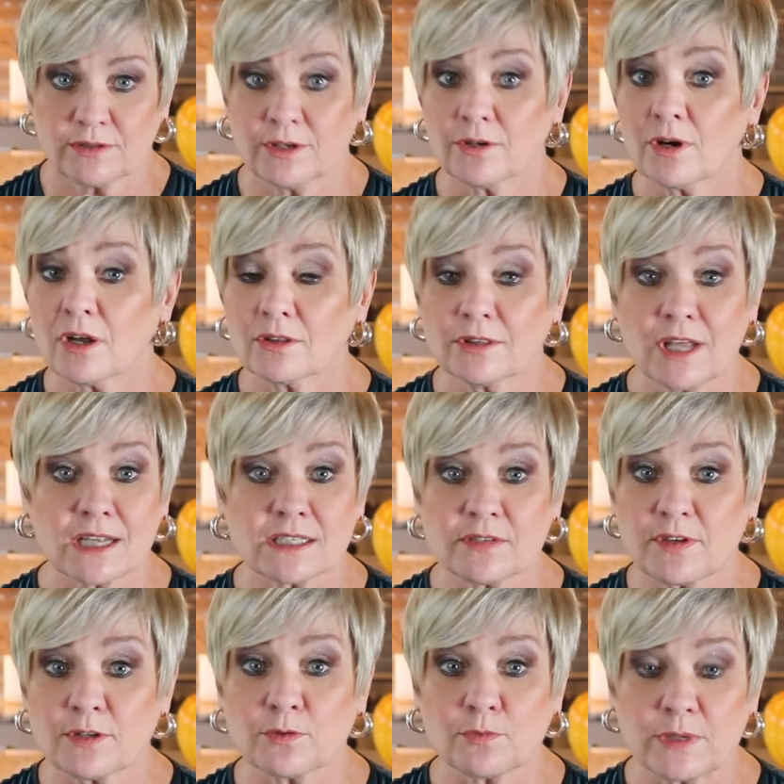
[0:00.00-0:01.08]
There are lots of
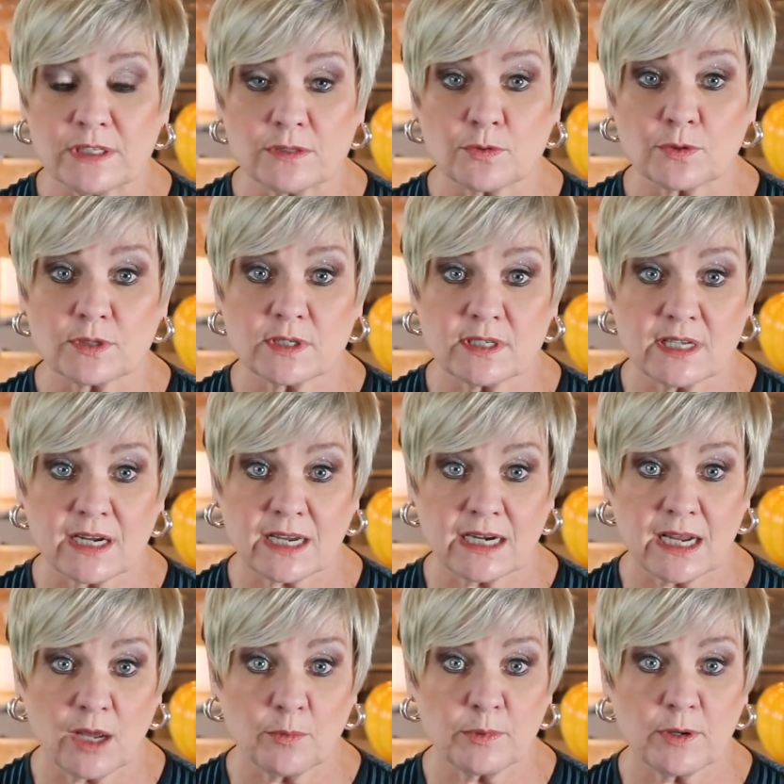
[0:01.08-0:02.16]
other resources that can
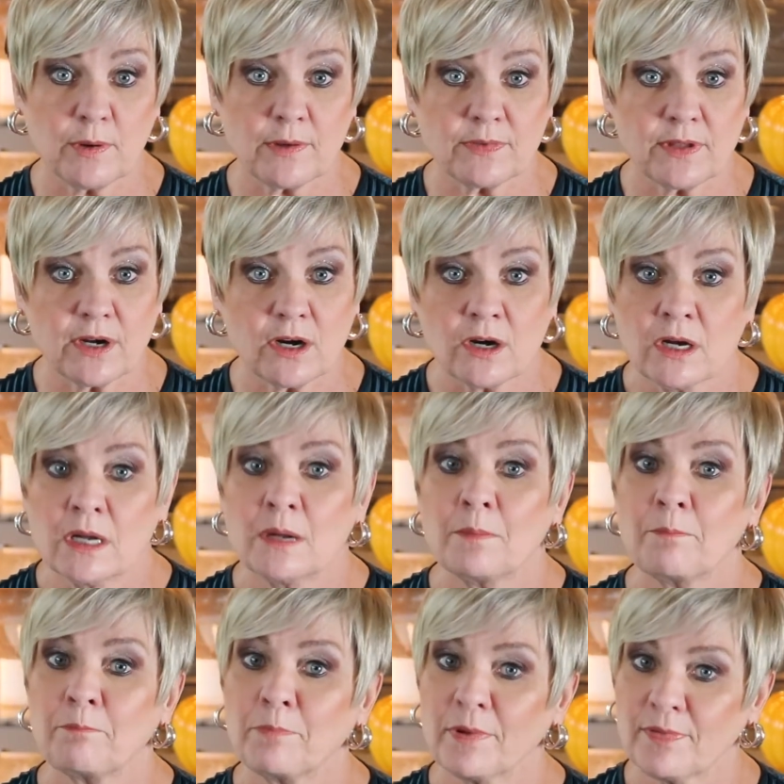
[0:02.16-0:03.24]
help you out there,
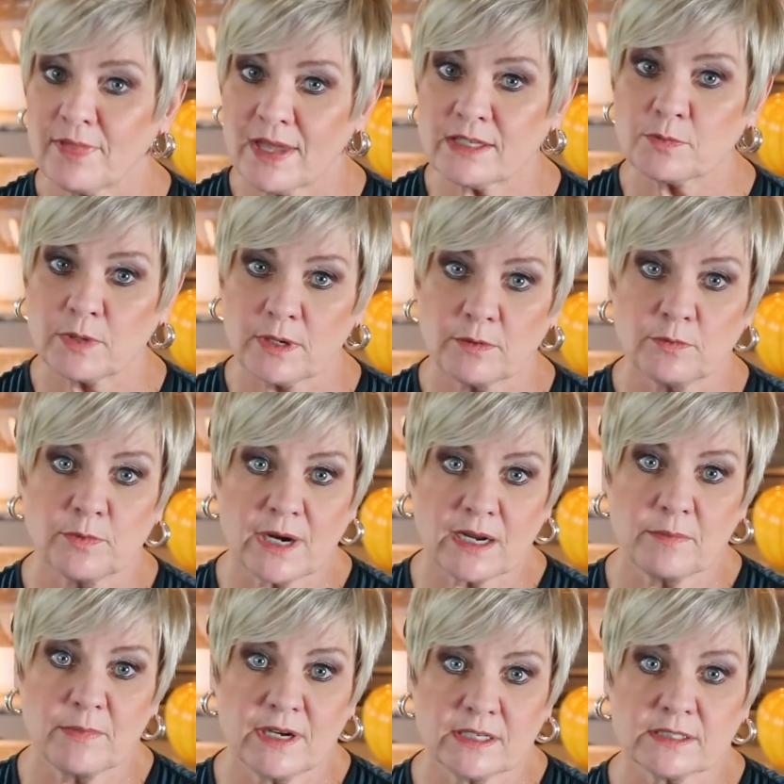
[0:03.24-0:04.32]
but that's what I would
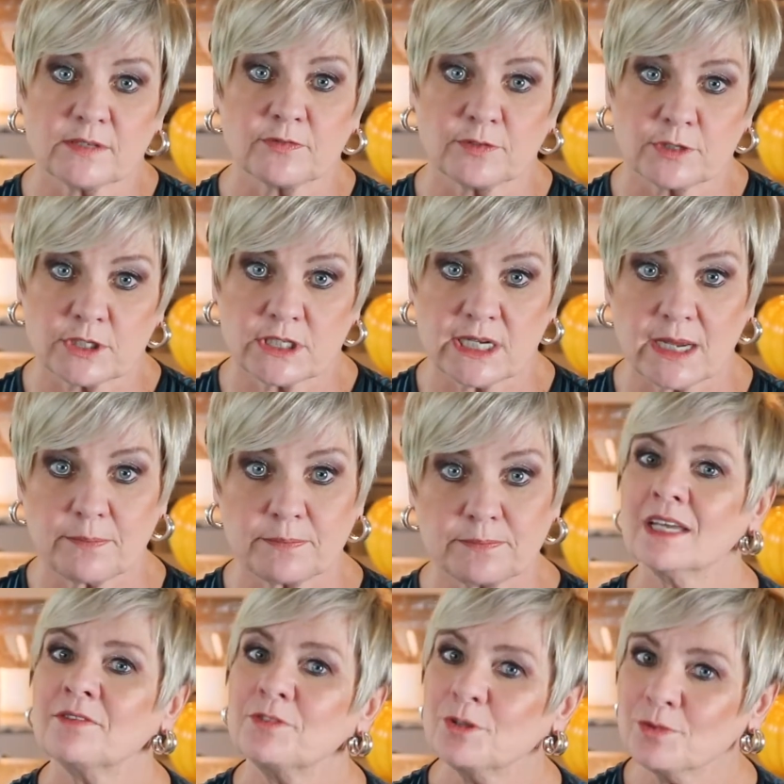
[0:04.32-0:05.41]
recommend as a first step.
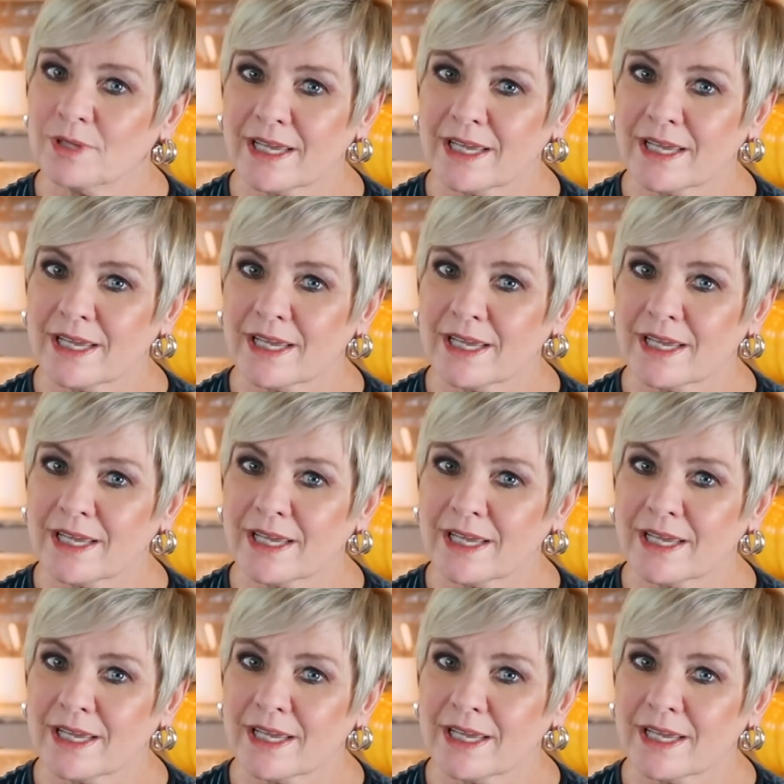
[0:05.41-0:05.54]
If you